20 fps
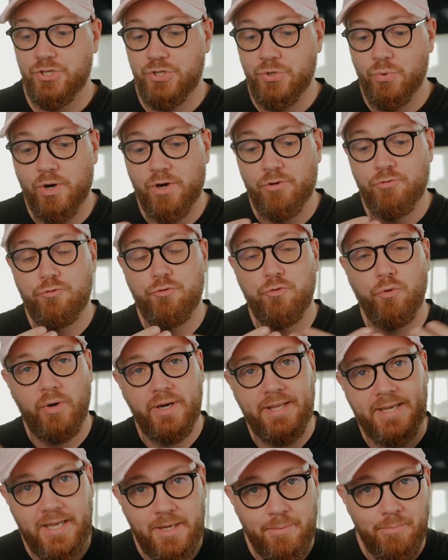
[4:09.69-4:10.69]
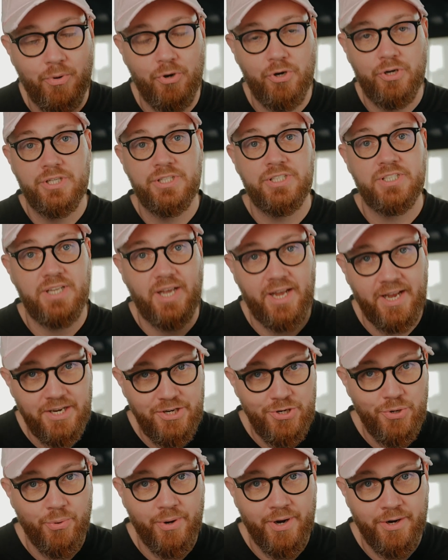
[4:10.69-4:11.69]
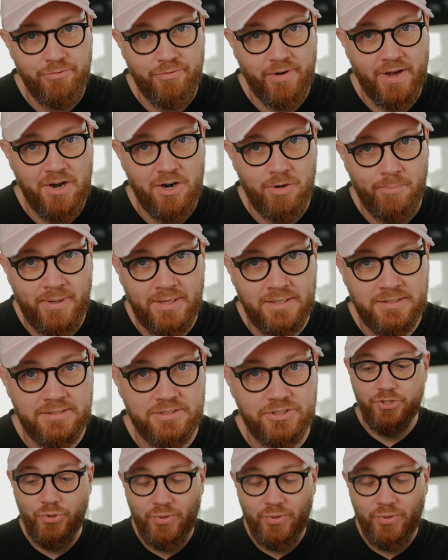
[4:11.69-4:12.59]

you are fully immersed in your environment.